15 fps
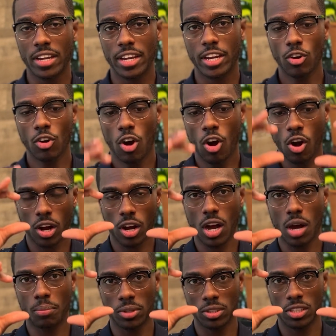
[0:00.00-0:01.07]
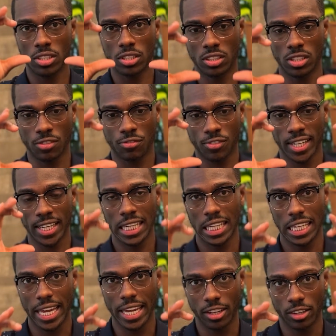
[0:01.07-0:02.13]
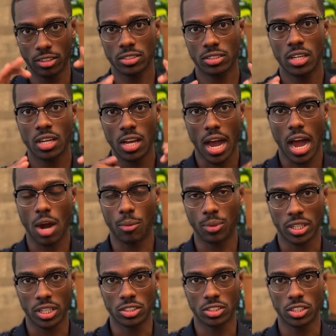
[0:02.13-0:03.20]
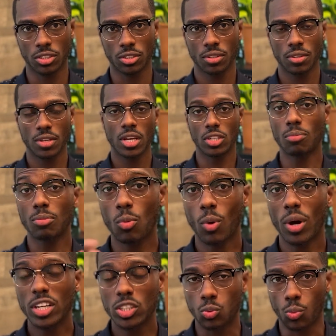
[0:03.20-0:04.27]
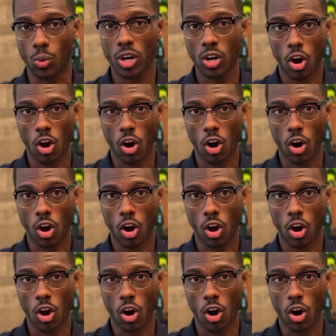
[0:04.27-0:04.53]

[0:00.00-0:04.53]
here are a couple of different layers I would consider. Number one is, where